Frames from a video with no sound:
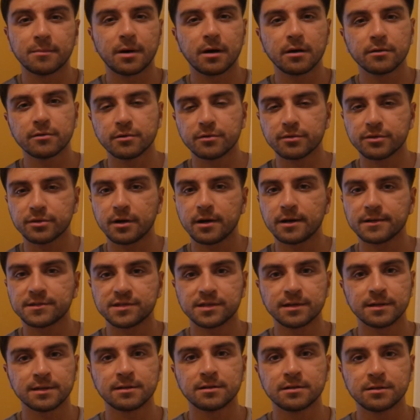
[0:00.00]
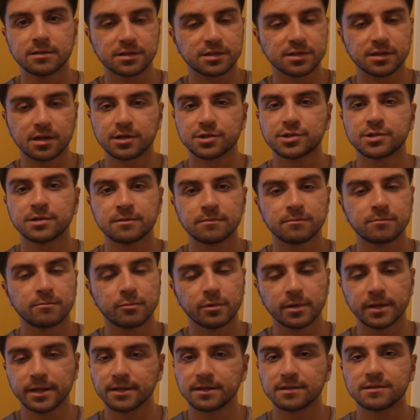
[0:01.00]
other thoughts and discussion
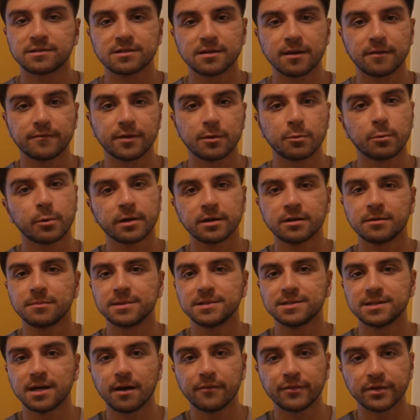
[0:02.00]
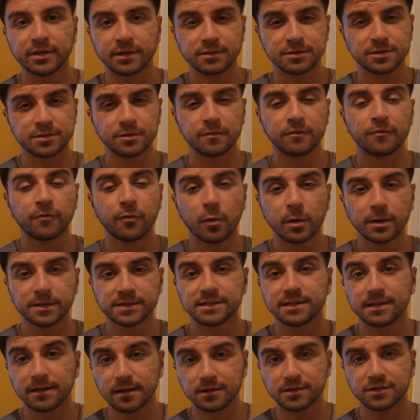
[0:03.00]
related stuff that we're going to be diving into for
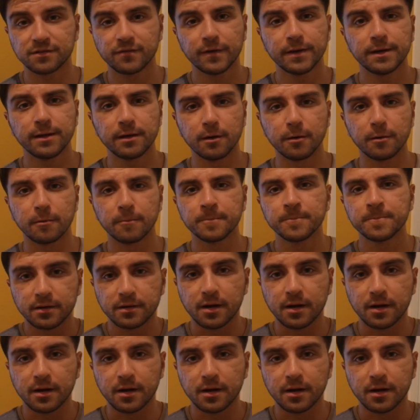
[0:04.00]
today's video.